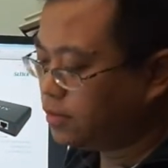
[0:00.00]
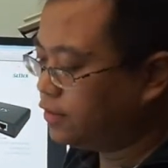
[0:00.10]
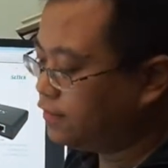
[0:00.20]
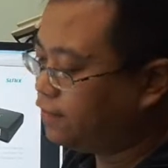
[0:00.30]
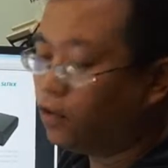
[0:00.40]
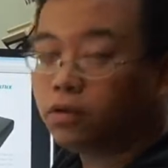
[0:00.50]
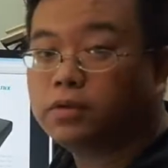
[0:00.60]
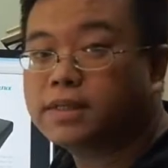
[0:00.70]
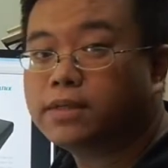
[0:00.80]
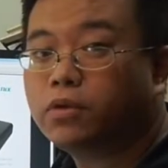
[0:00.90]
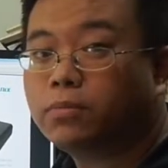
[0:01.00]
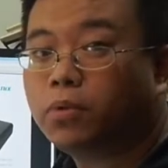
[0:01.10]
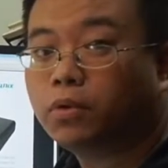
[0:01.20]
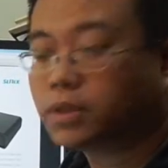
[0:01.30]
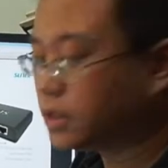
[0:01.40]
4 serial
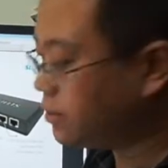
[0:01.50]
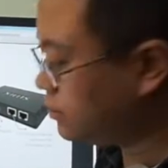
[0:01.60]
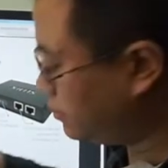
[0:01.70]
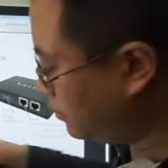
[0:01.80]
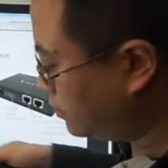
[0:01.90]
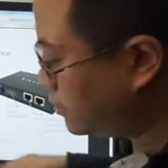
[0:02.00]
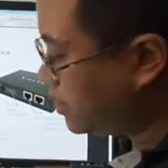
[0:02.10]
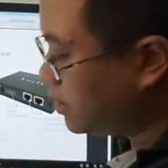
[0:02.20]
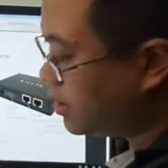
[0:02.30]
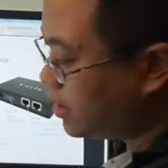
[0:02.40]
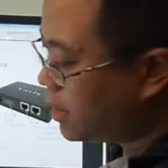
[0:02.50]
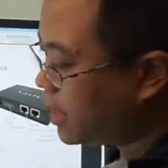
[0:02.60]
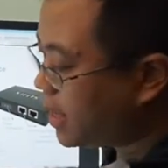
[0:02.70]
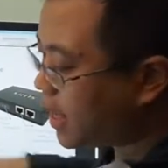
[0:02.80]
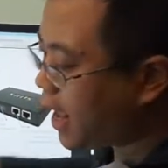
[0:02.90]
port,
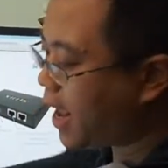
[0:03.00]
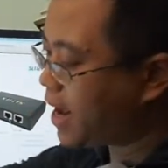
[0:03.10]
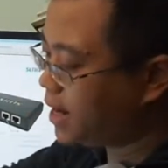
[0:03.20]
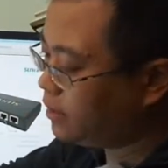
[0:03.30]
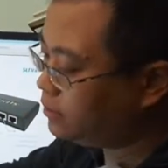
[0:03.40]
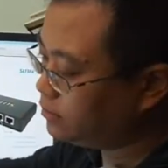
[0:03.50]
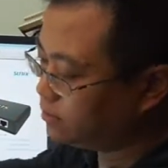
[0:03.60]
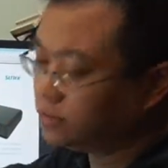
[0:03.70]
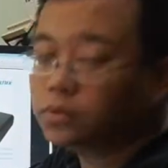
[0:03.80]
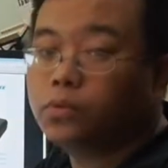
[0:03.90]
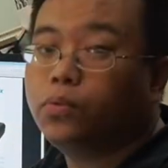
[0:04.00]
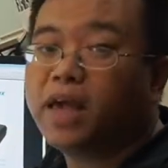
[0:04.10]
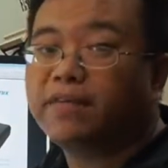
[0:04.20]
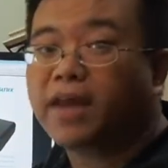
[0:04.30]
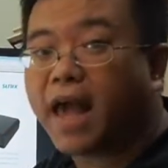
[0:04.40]
and we
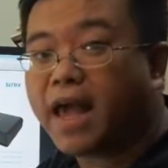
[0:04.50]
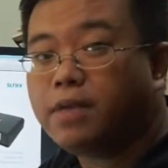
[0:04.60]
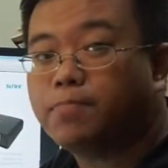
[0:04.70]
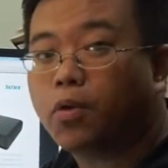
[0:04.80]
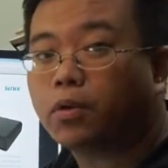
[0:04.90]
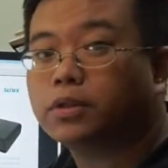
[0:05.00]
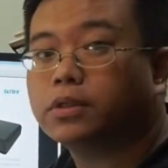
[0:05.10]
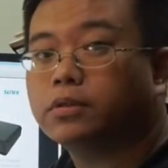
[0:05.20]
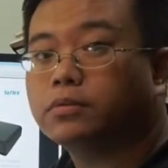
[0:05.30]
have the 8 port.